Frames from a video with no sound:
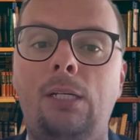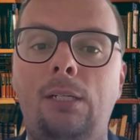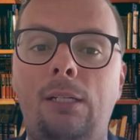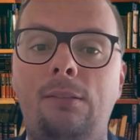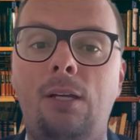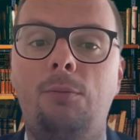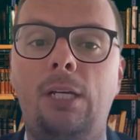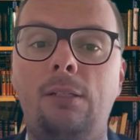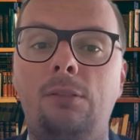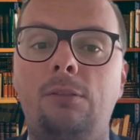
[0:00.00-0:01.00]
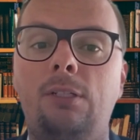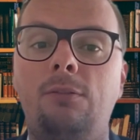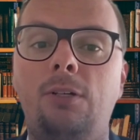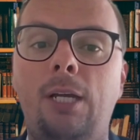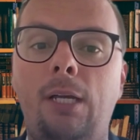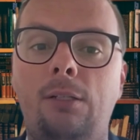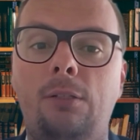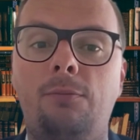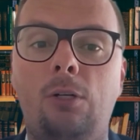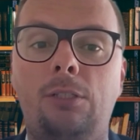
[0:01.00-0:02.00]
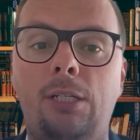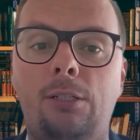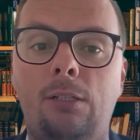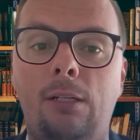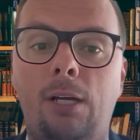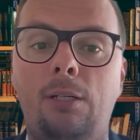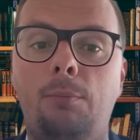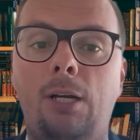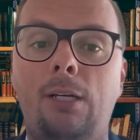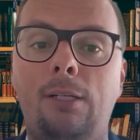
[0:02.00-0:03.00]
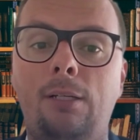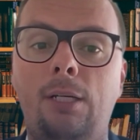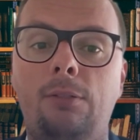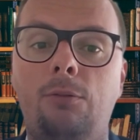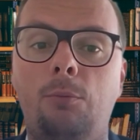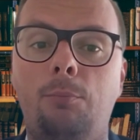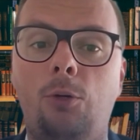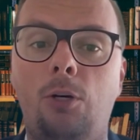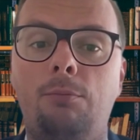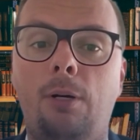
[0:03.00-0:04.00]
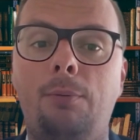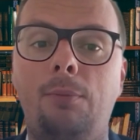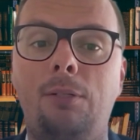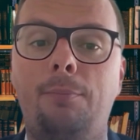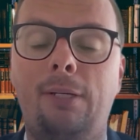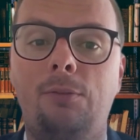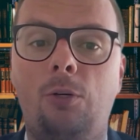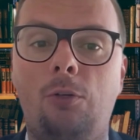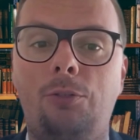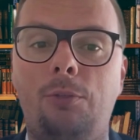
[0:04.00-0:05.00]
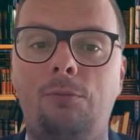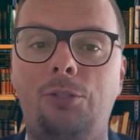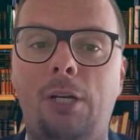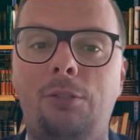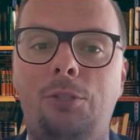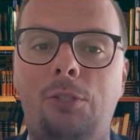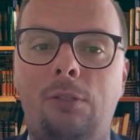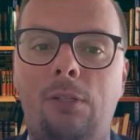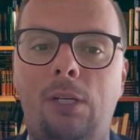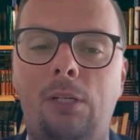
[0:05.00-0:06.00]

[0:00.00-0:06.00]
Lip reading: In some cases, leaving Canada voluntarily and applying again from abroad might be the best long-term strategy.